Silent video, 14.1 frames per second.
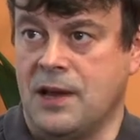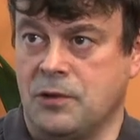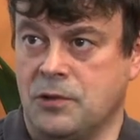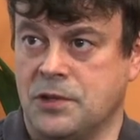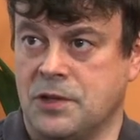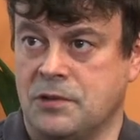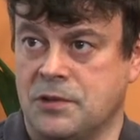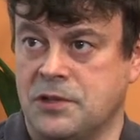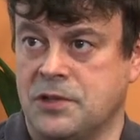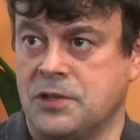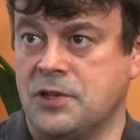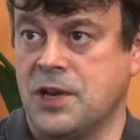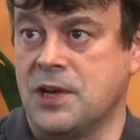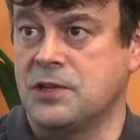and also to
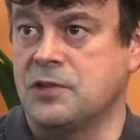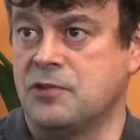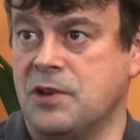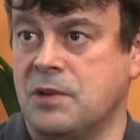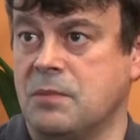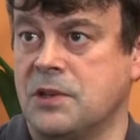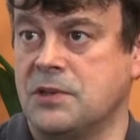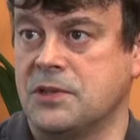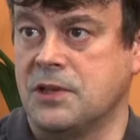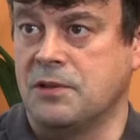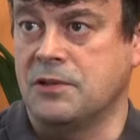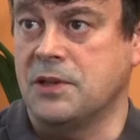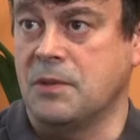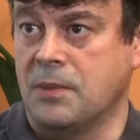suggest treatments
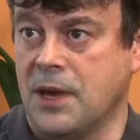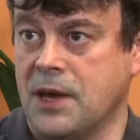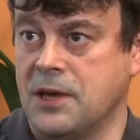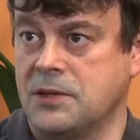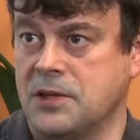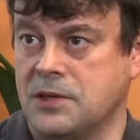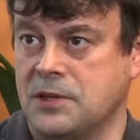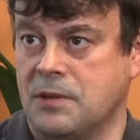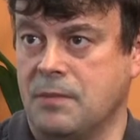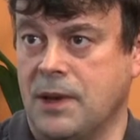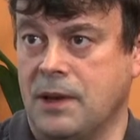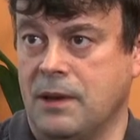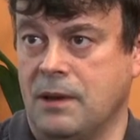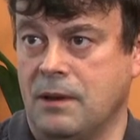in some cases that
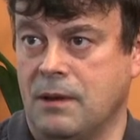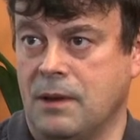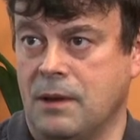may